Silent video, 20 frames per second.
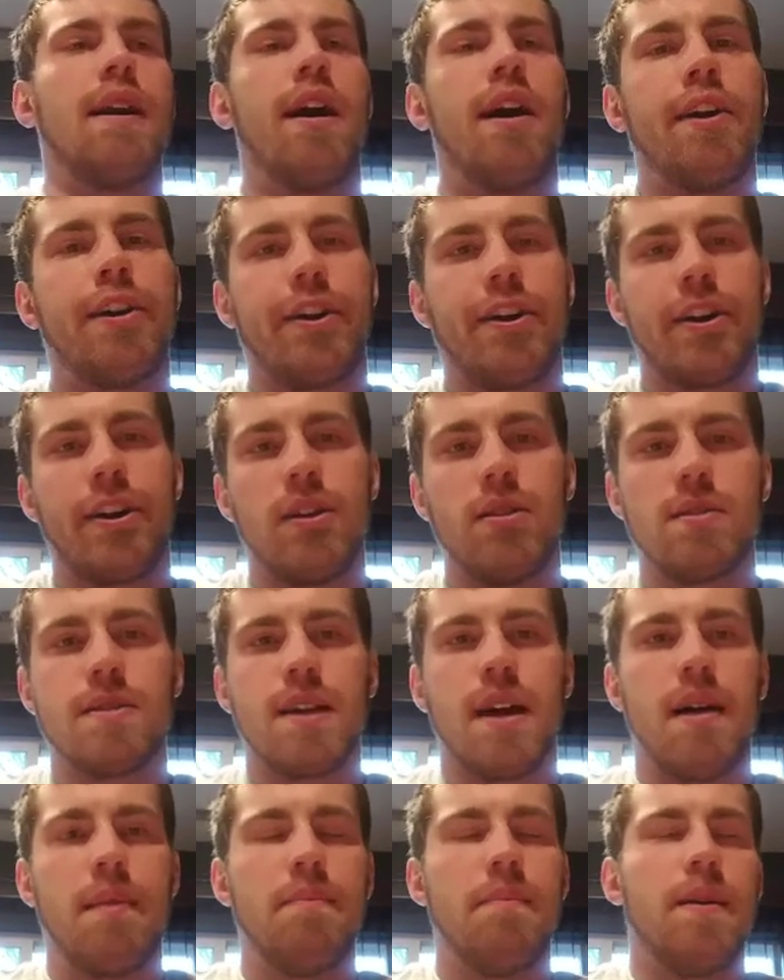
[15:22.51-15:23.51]
Hunger goes
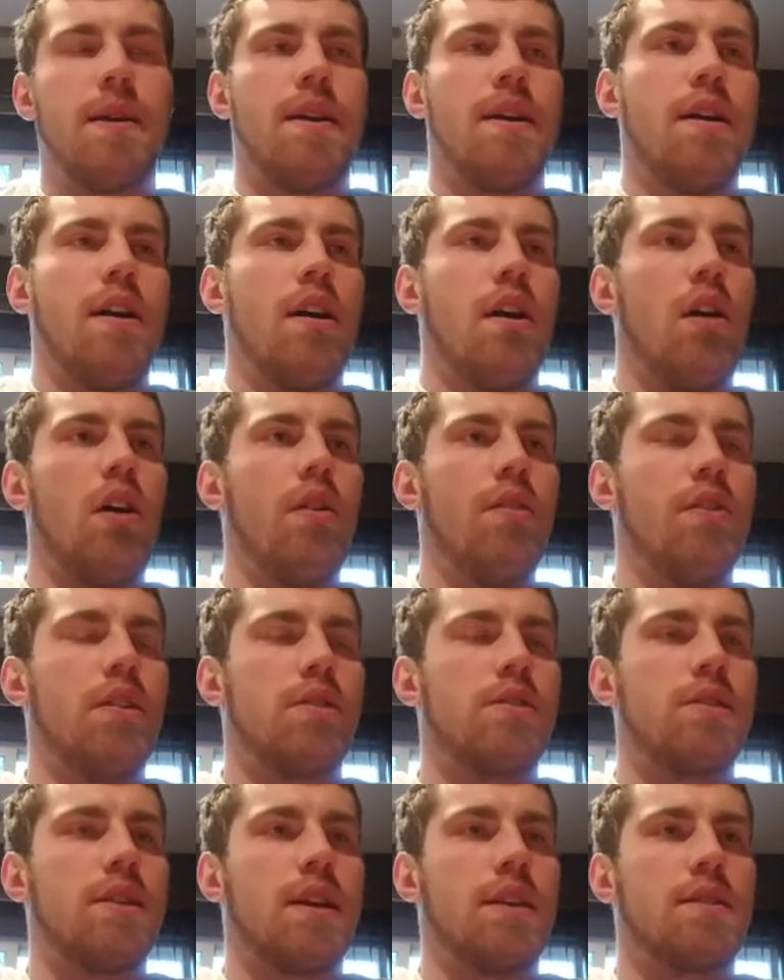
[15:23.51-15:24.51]
up, all
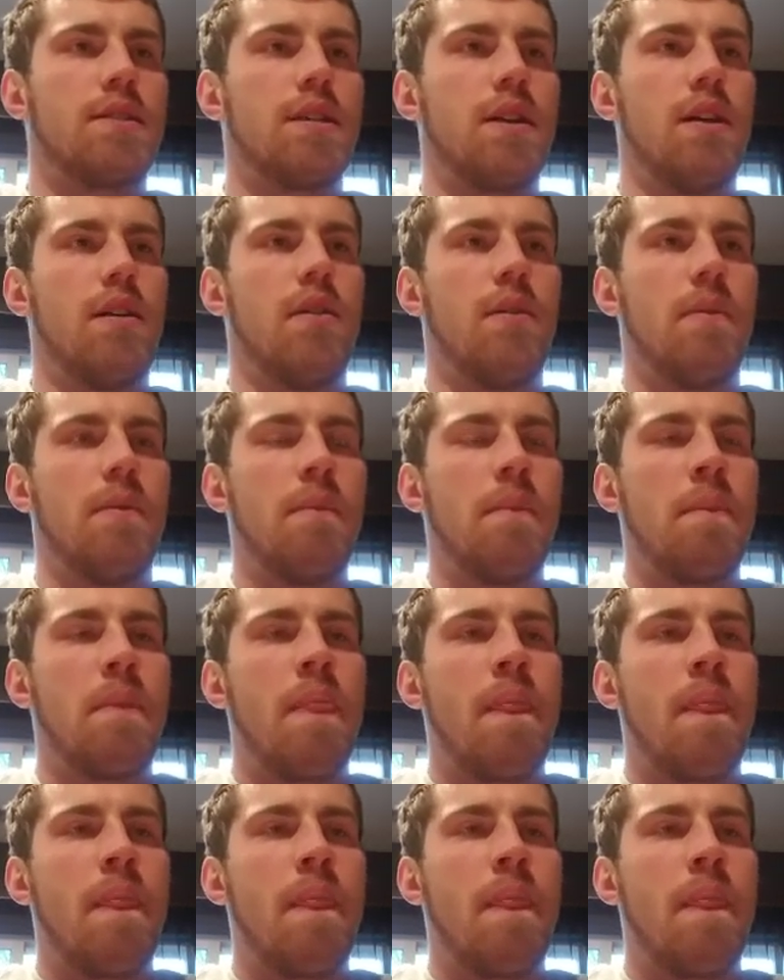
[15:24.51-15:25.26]
those things. So,